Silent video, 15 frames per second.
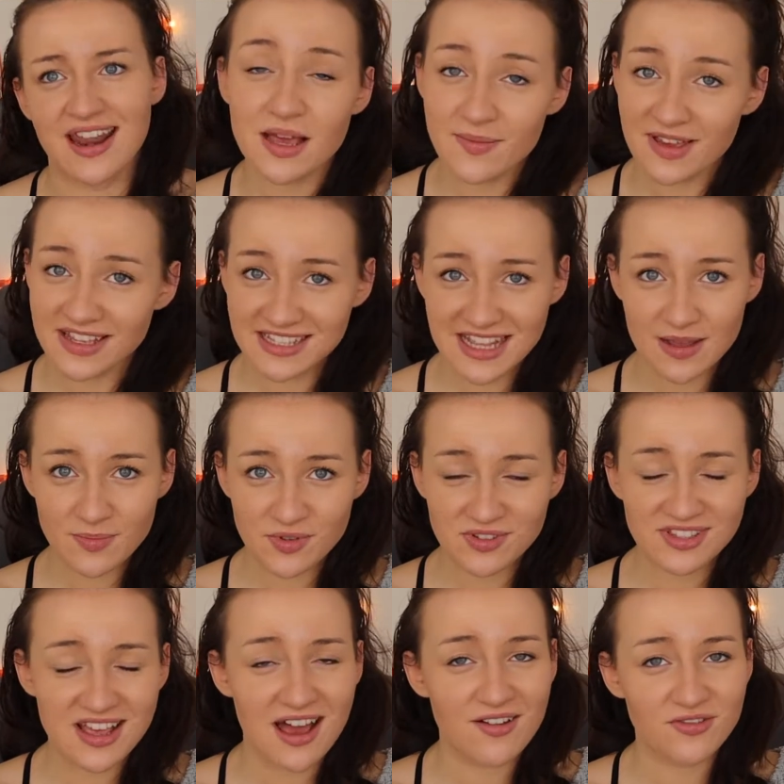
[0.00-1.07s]
Some
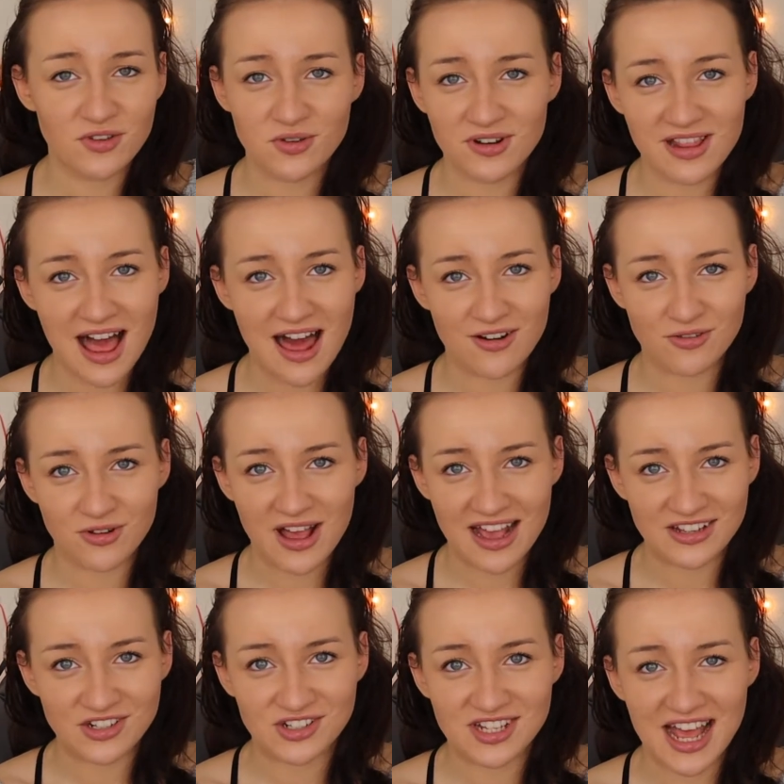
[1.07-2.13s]
examples of unilateral
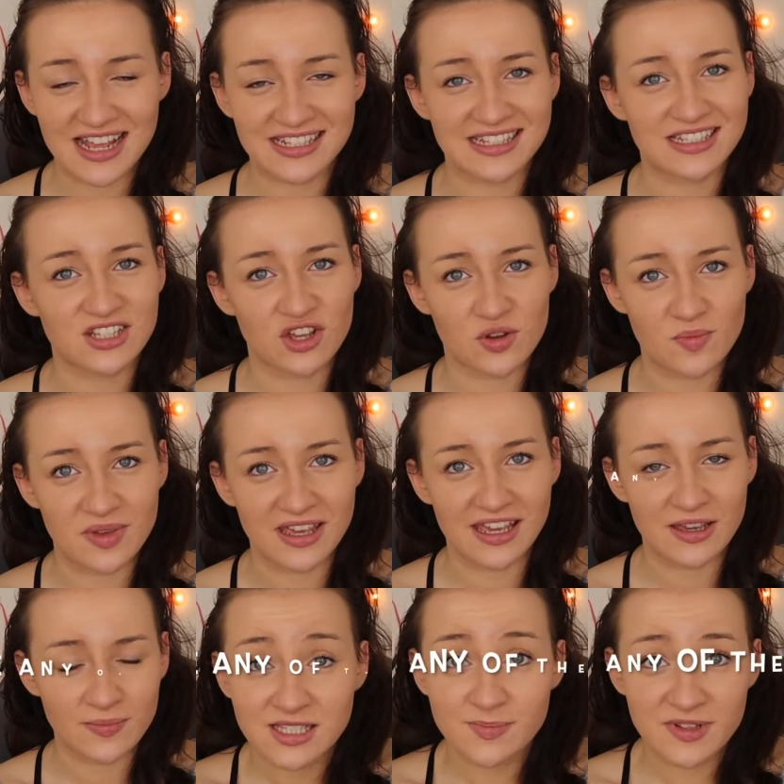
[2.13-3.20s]
exercises could
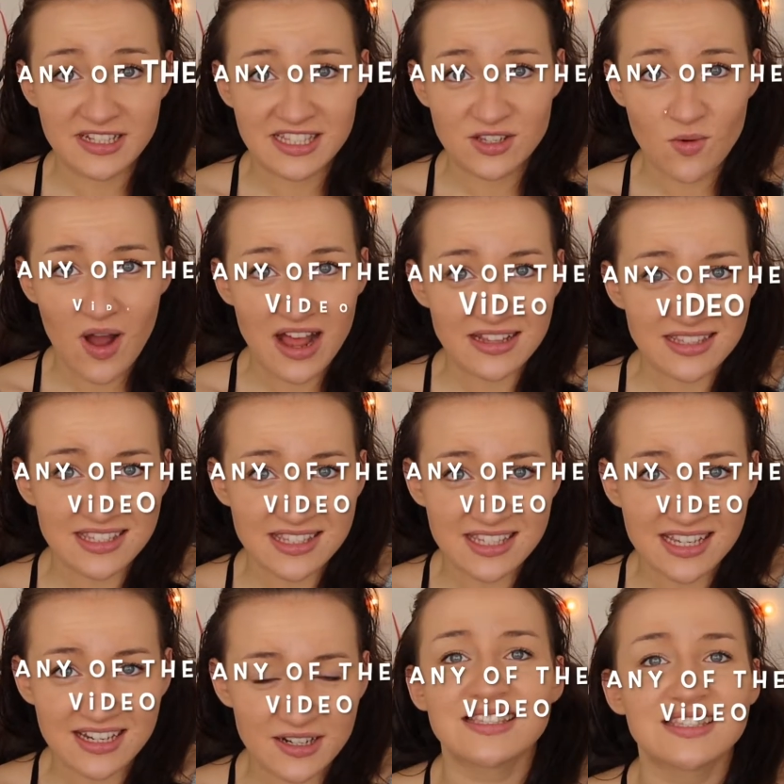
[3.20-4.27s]
be split squats,
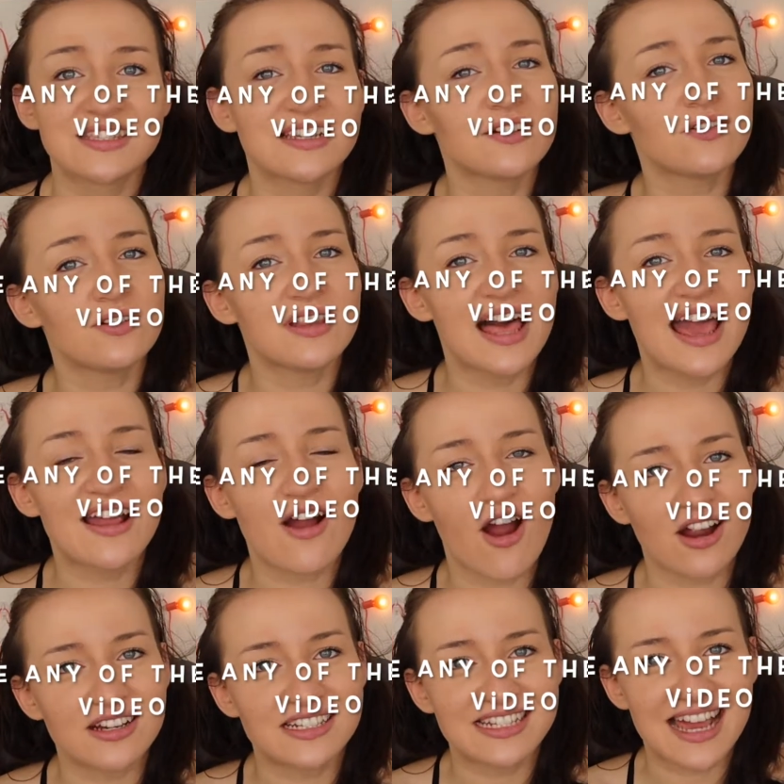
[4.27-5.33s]
single leg
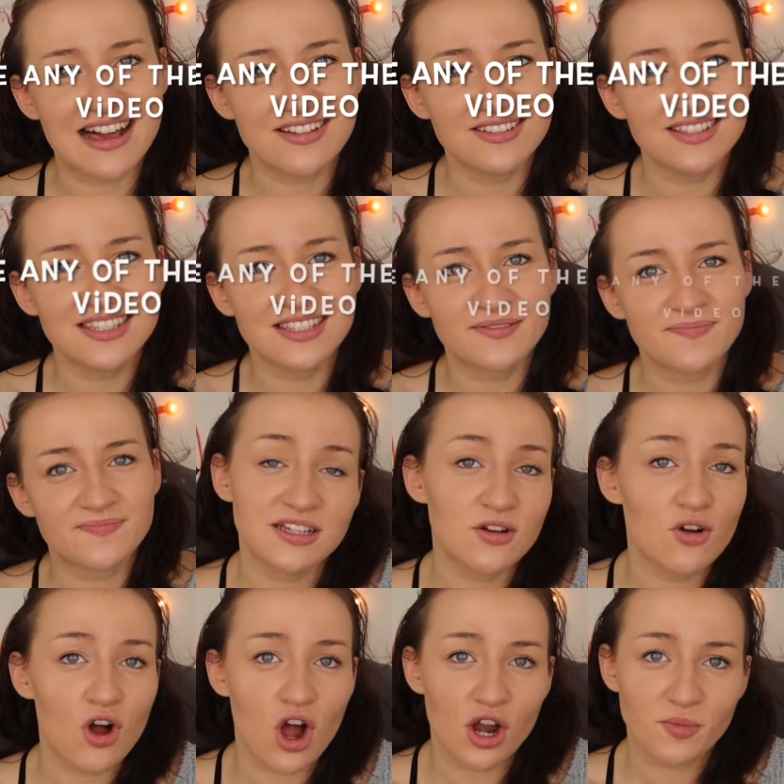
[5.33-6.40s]
RDLs,
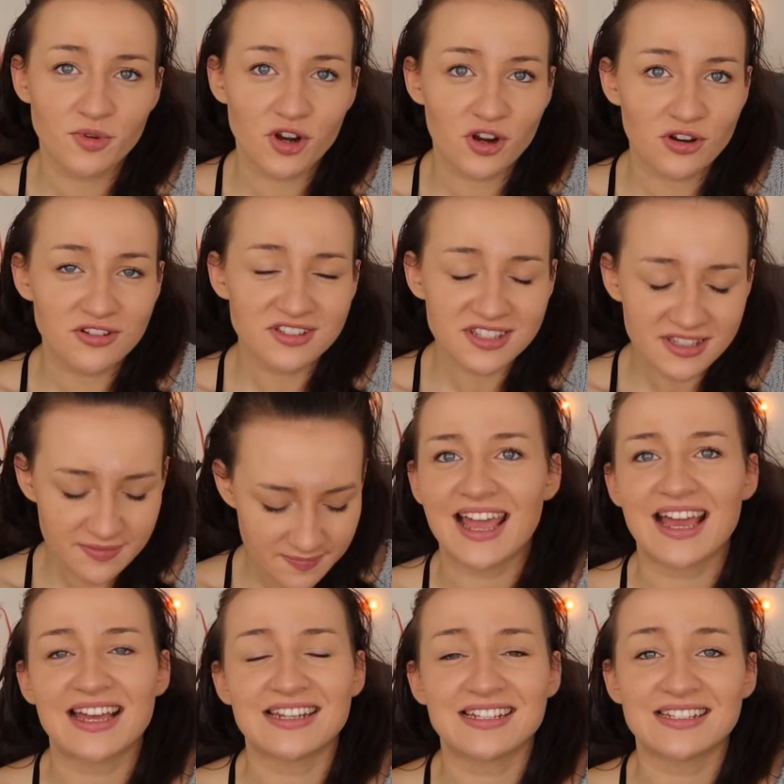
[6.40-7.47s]
single arm curls,
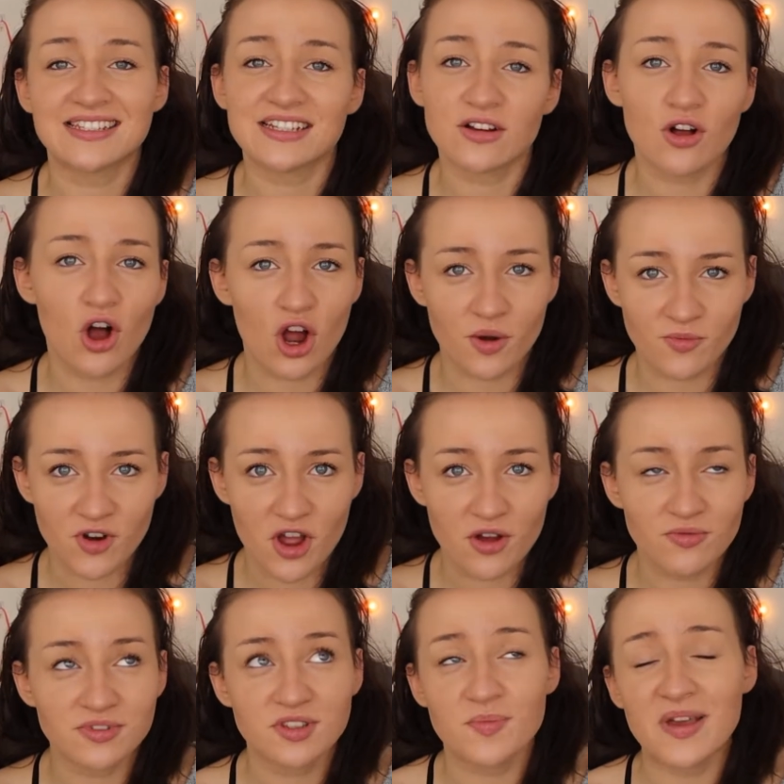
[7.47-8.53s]
and a single arm
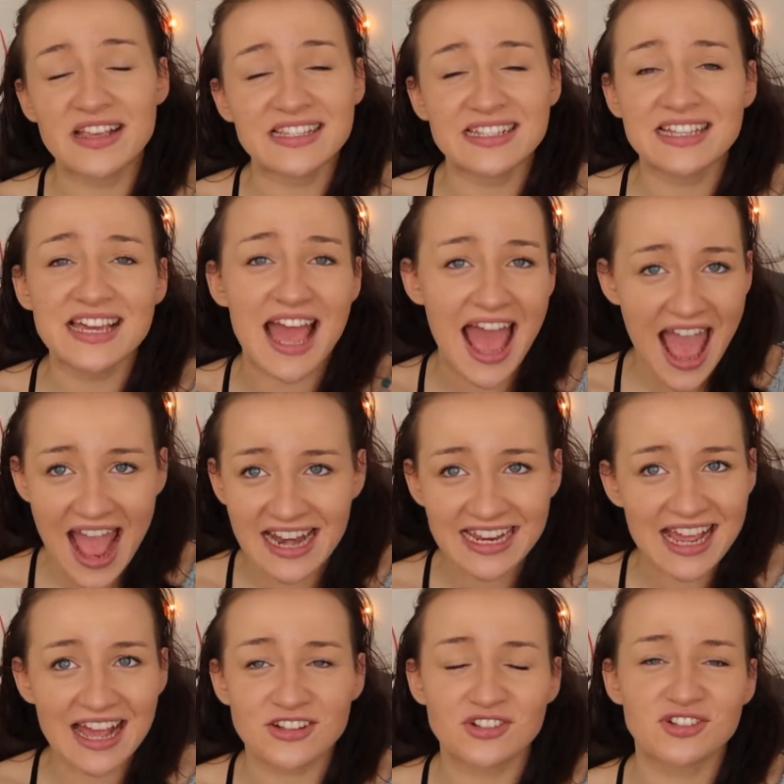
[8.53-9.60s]
row. So basically
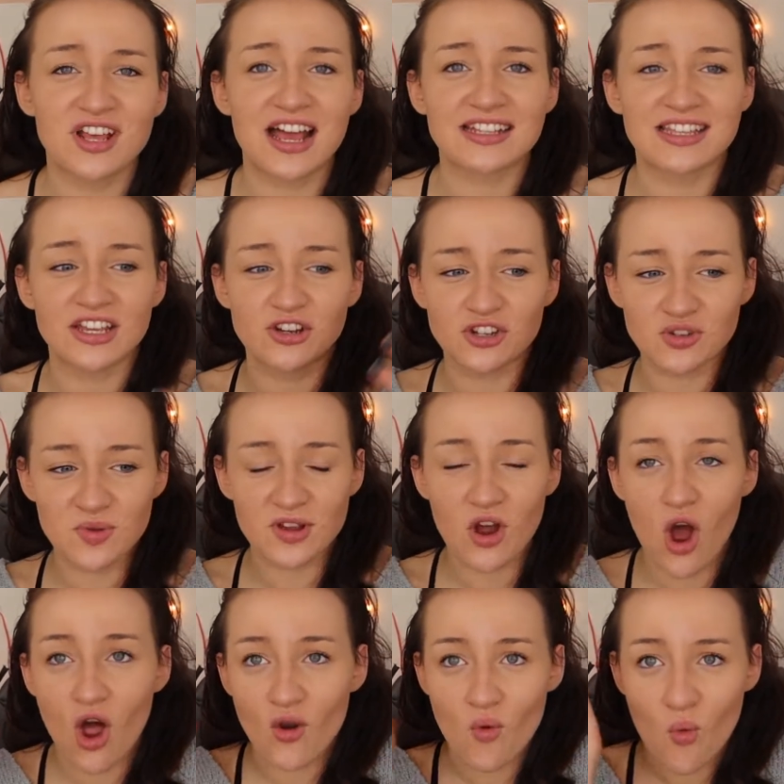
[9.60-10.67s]
any exercise that you're doing
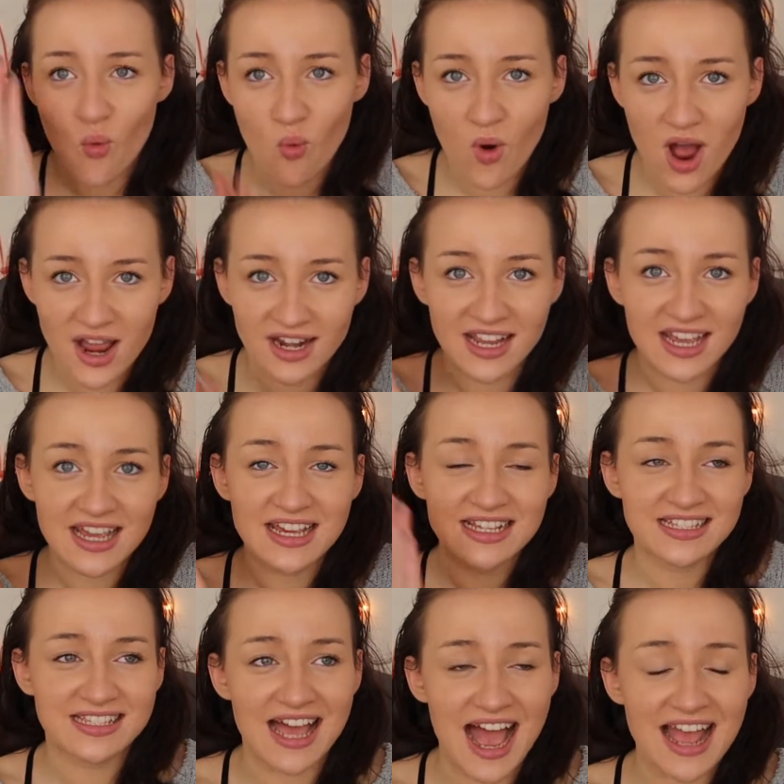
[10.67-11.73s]
on one
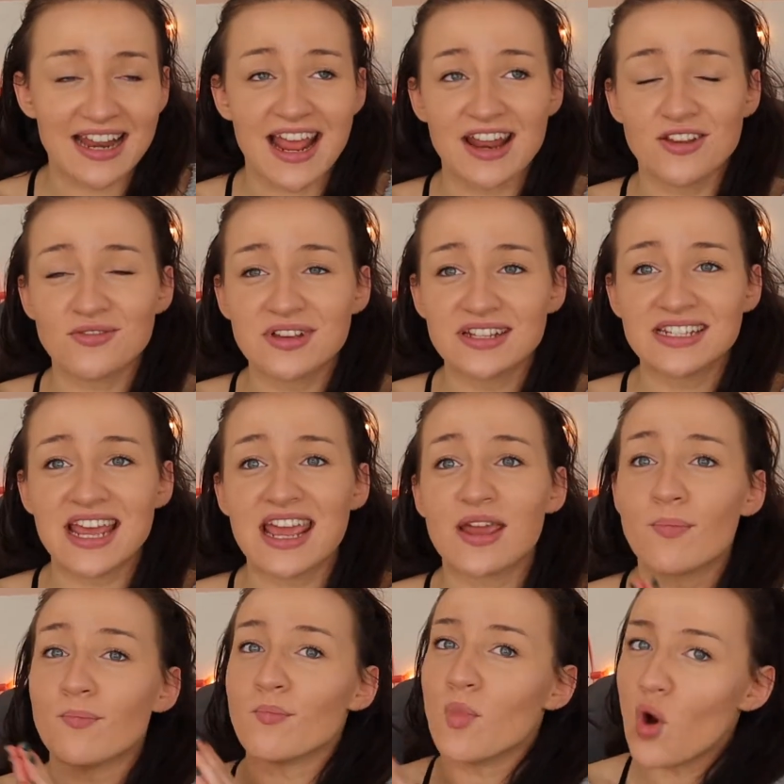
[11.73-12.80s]
side, and you can
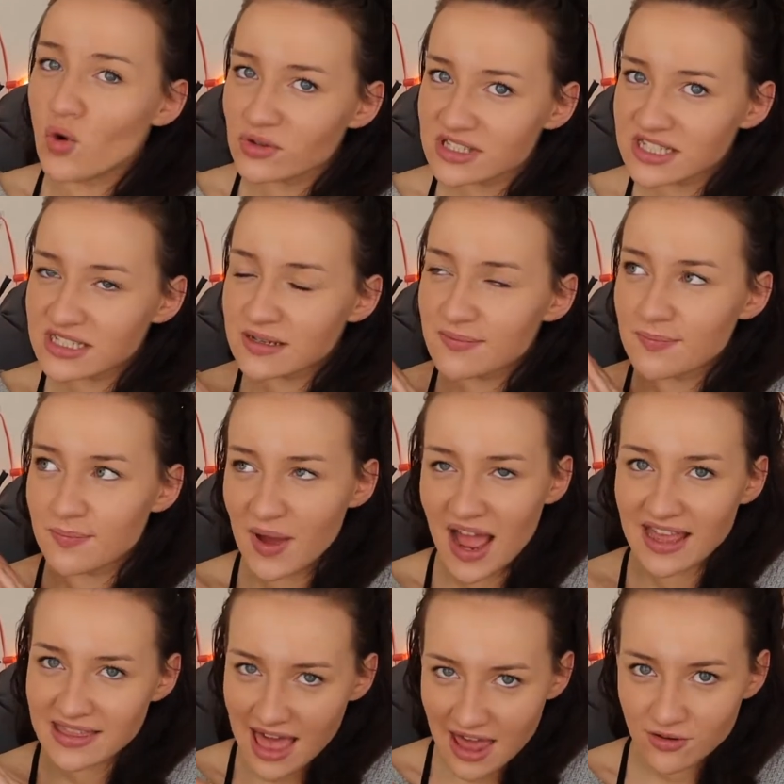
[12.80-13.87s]
take most
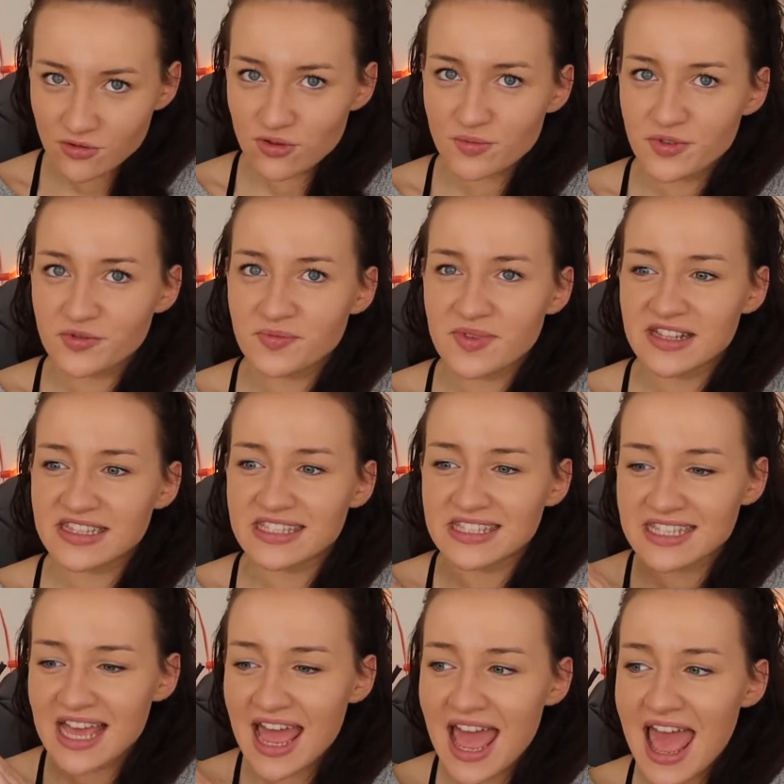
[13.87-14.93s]
bilateral
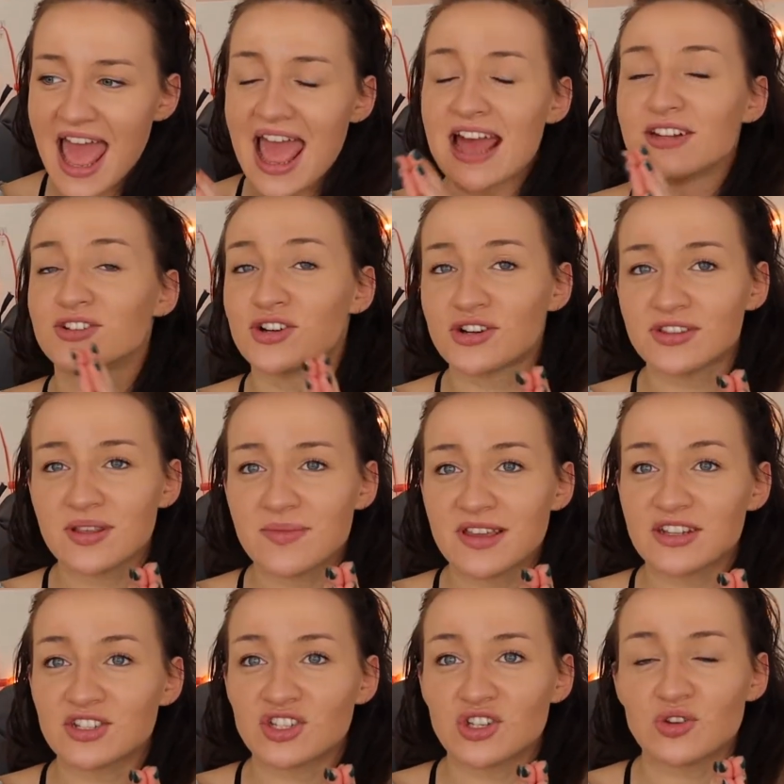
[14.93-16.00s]
movements and turn them
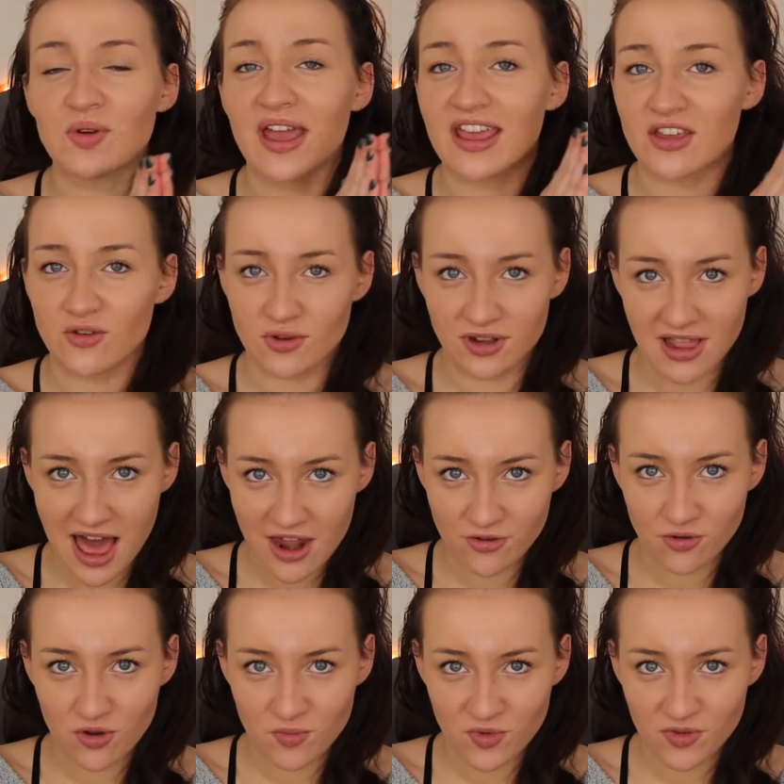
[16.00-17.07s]
into a
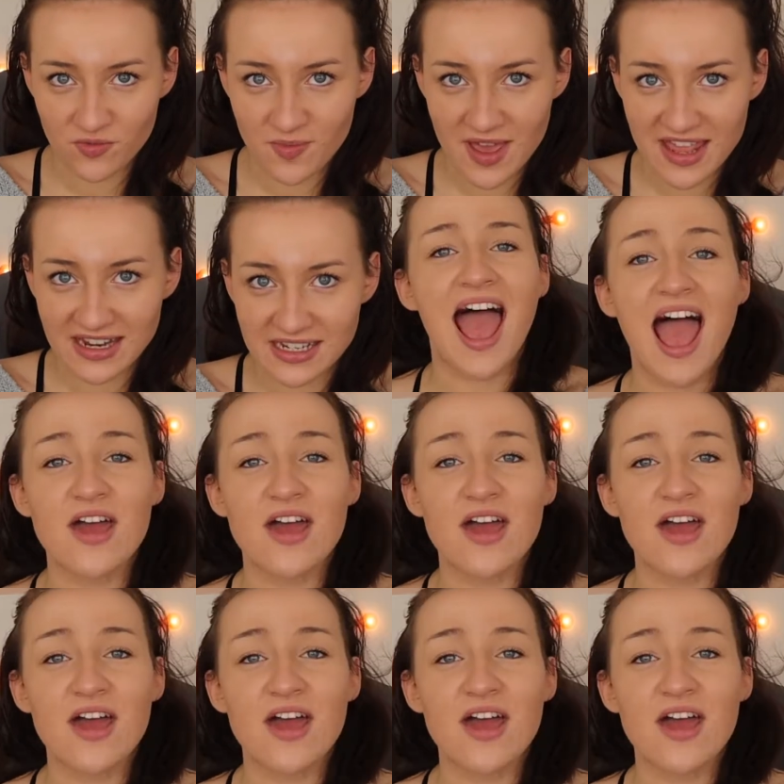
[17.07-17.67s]
unilateral movement.